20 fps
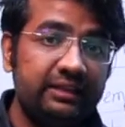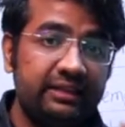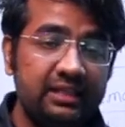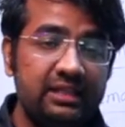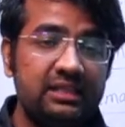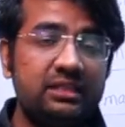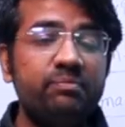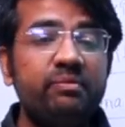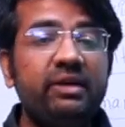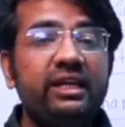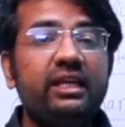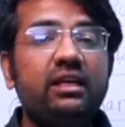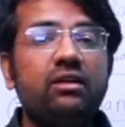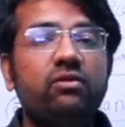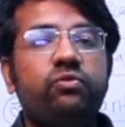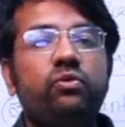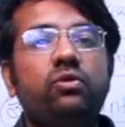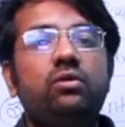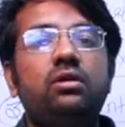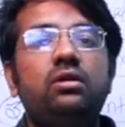this
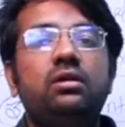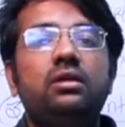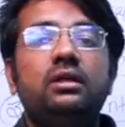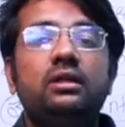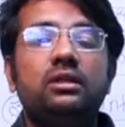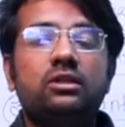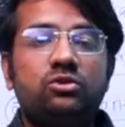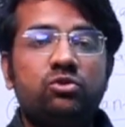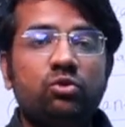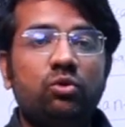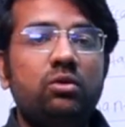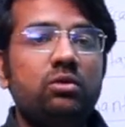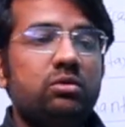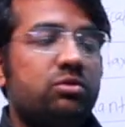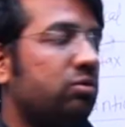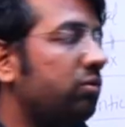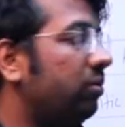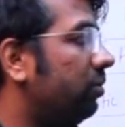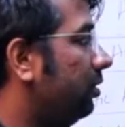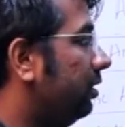meaningful source
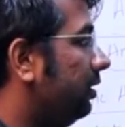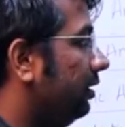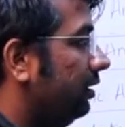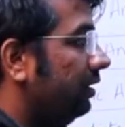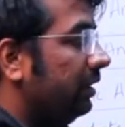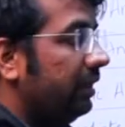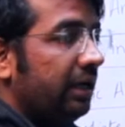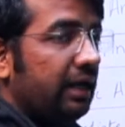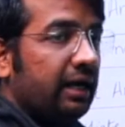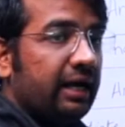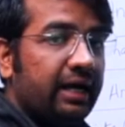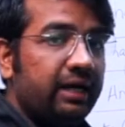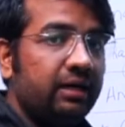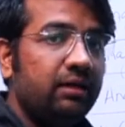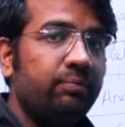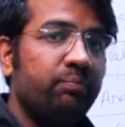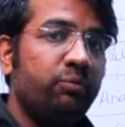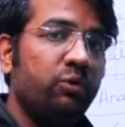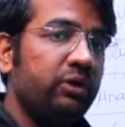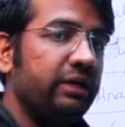code and
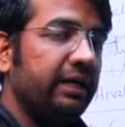put